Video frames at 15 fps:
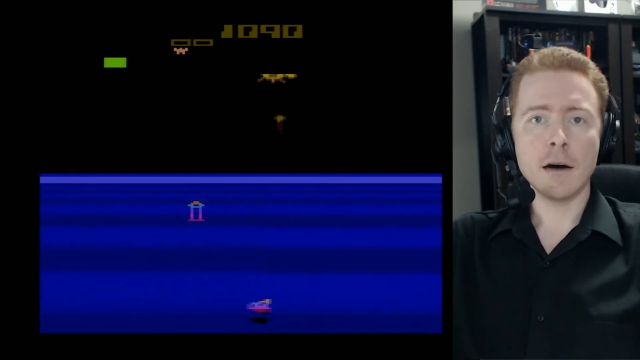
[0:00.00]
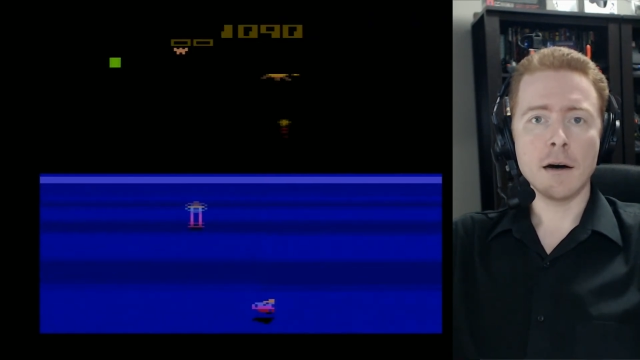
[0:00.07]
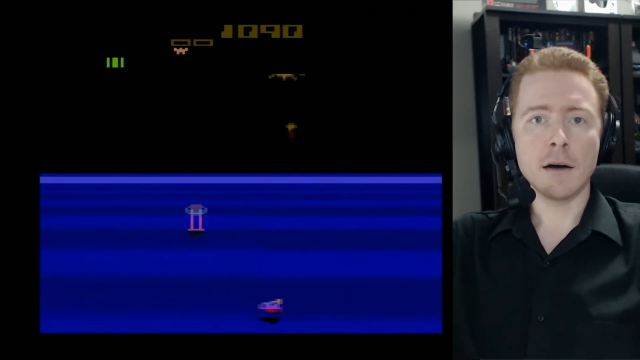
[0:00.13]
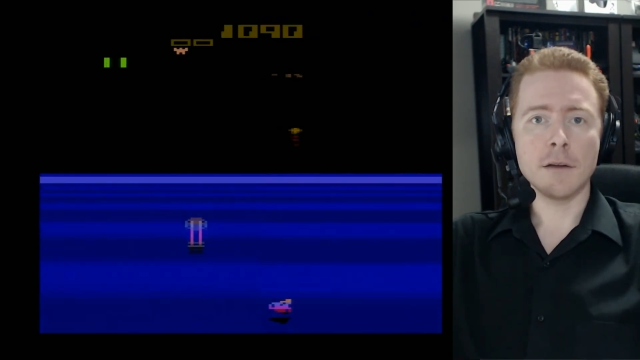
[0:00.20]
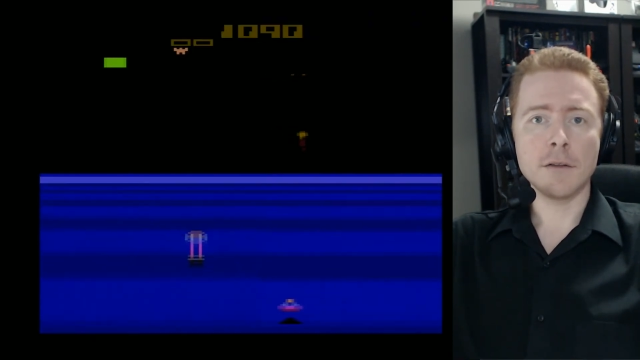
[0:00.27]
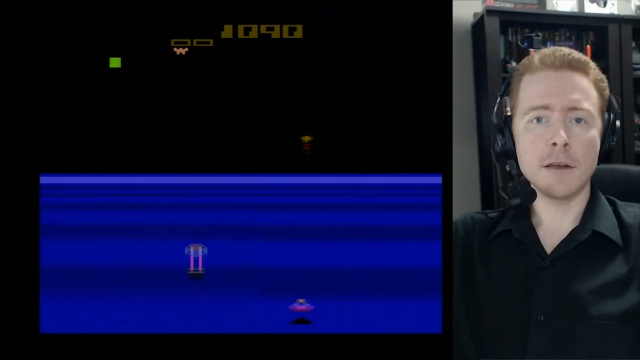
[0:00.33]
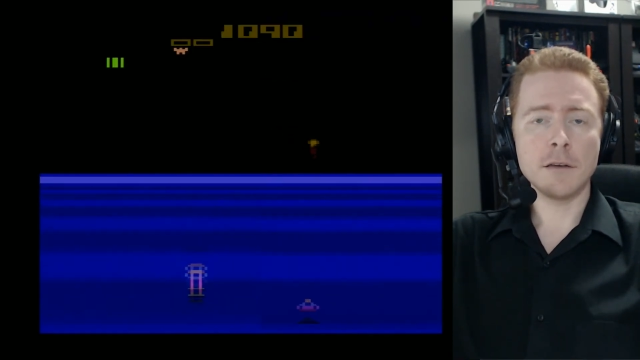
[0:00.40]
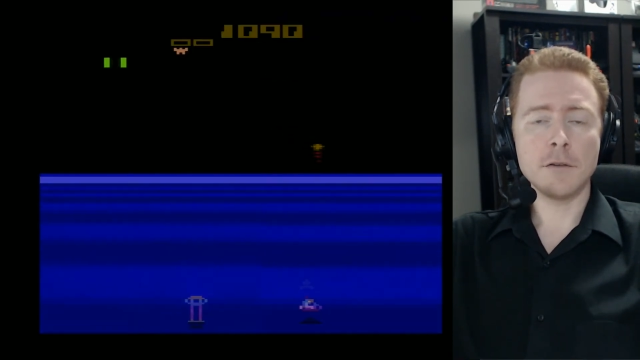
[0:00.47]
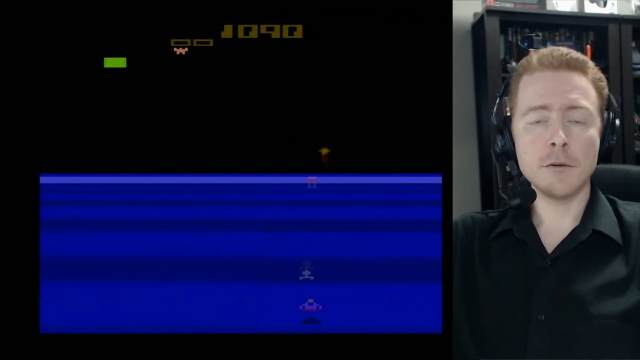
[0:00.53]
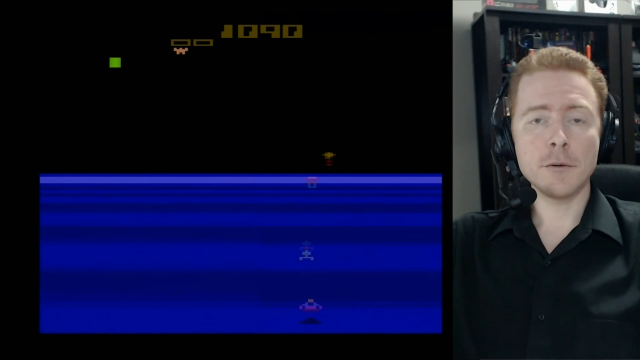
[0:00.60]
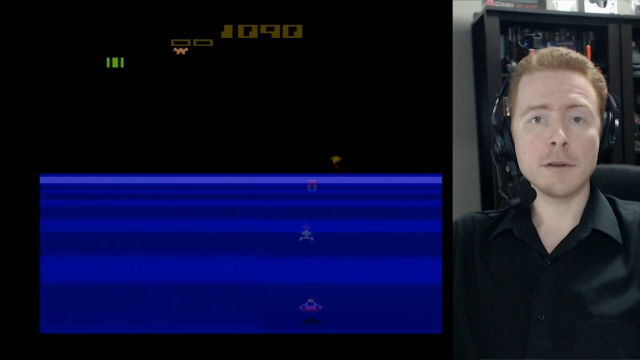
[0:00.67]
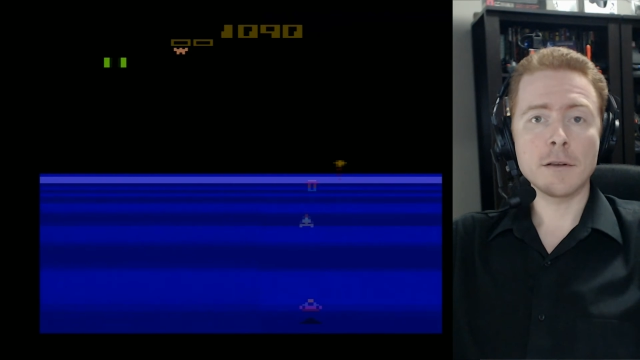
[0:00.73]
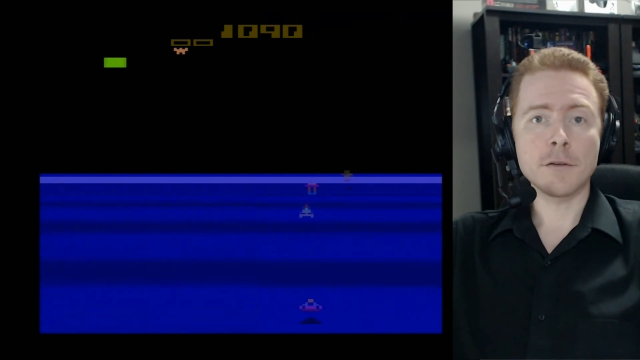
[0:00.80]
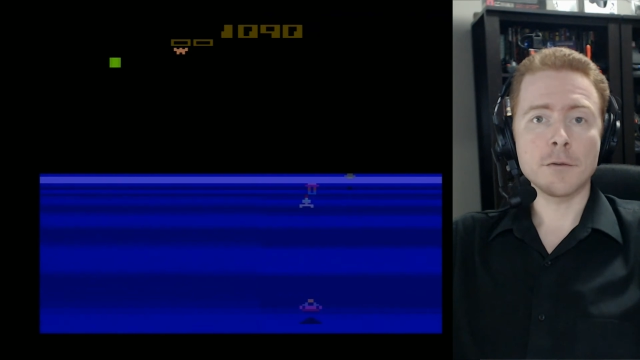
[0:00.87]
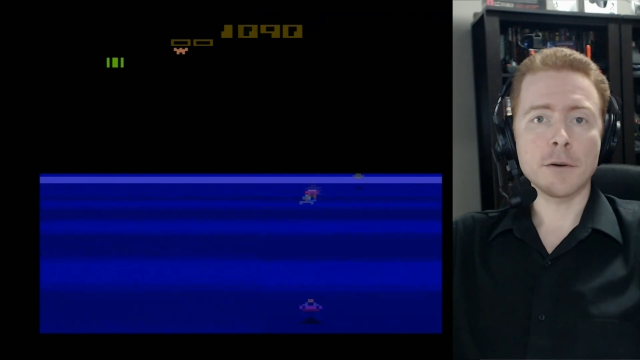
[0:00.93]
They do
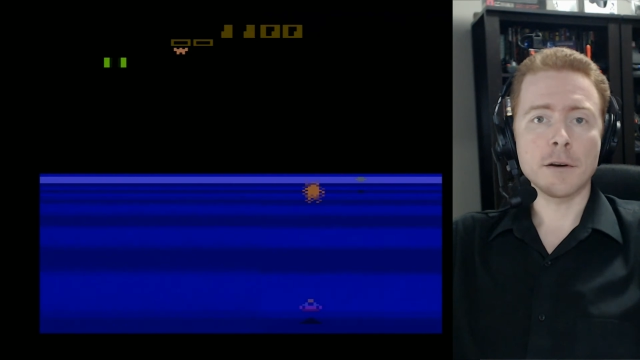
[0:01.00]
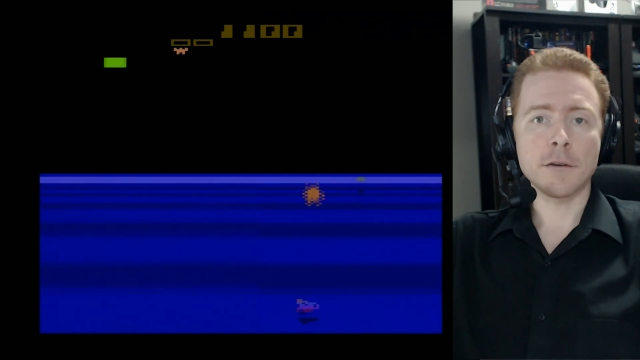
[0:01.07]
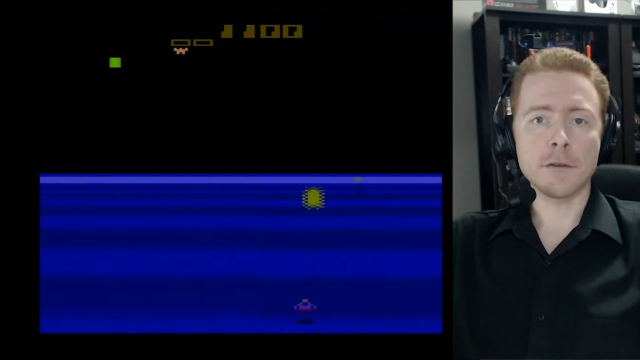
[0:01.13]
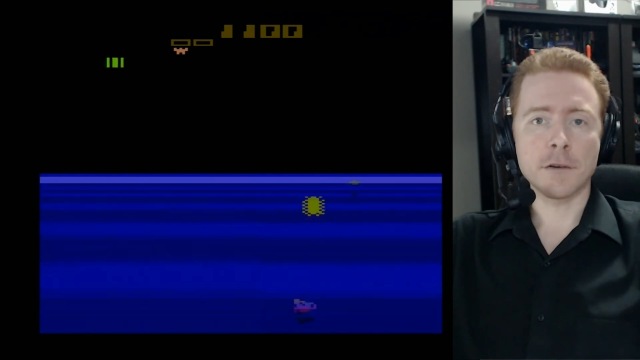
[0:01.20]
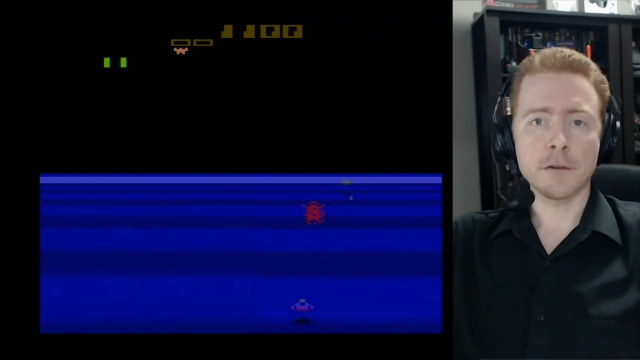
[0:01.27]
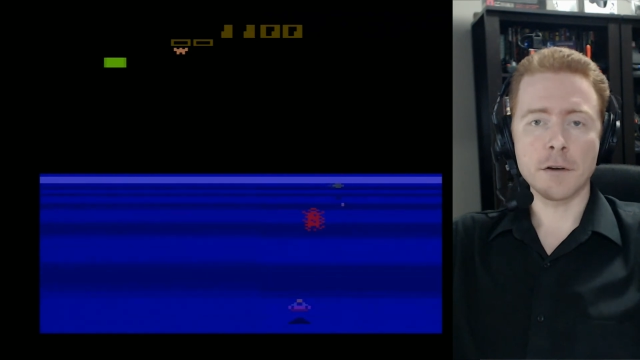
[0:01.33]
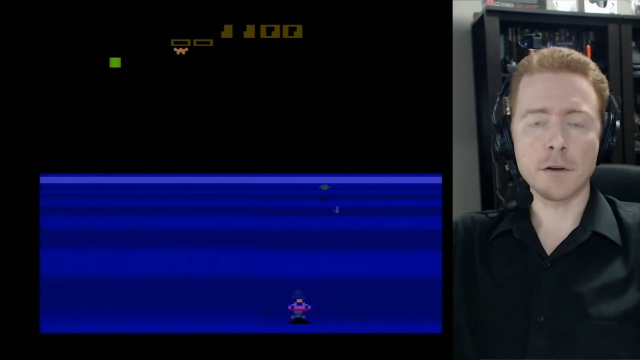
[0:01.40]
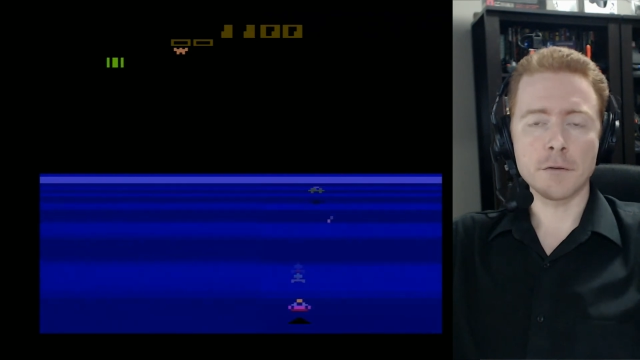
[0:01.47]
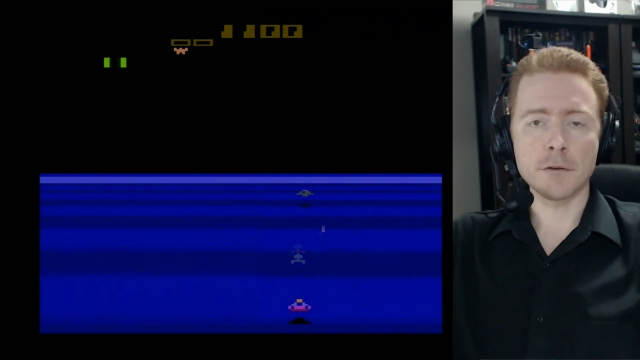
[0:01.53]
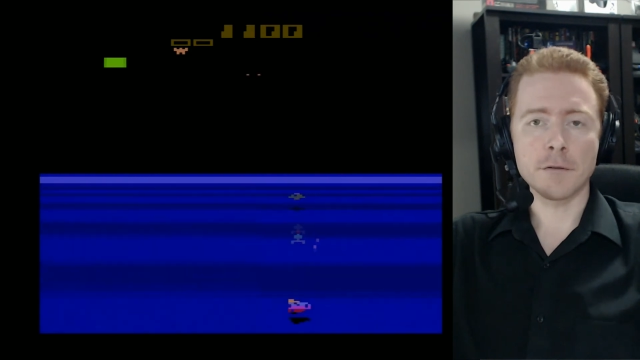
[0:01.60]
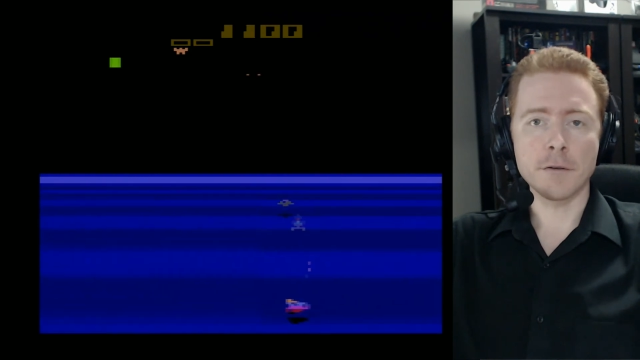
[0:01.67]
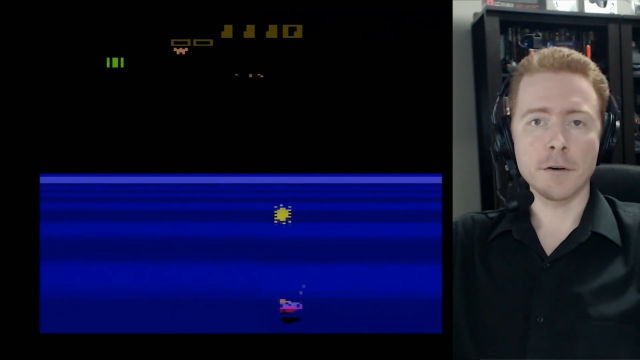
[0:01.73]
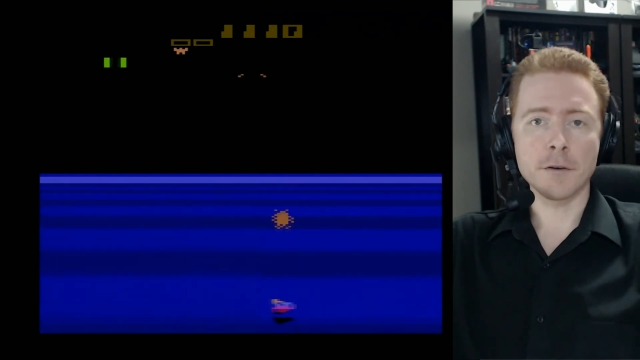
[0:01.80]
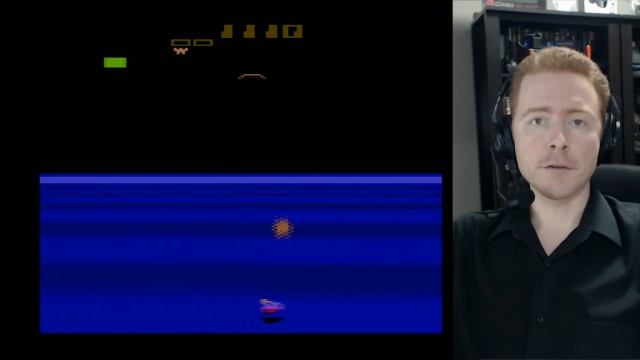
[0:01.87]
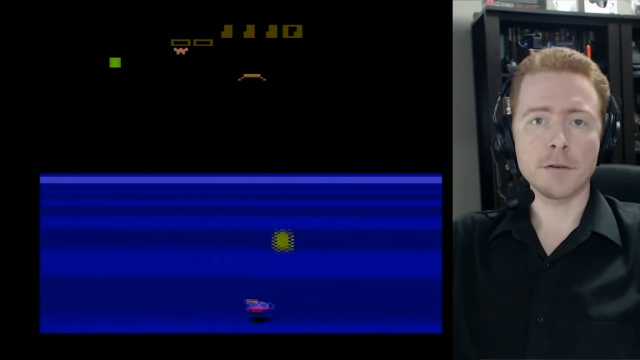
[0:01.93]
in the 2600
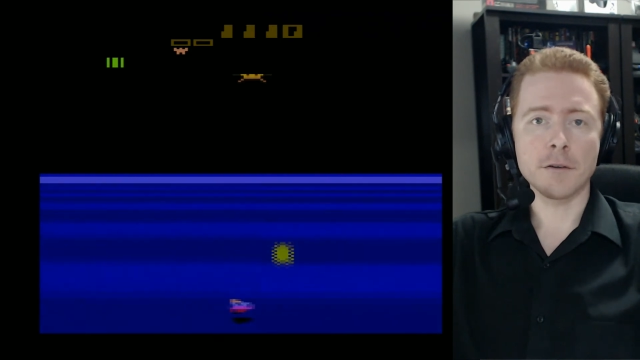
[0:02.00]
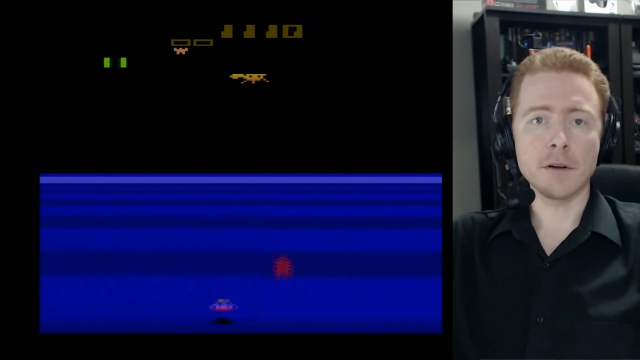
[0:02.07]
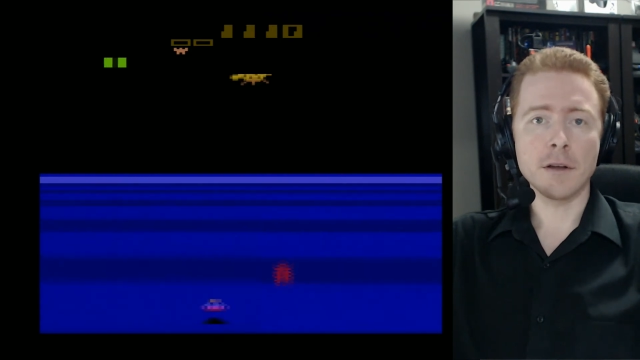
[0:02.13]
version,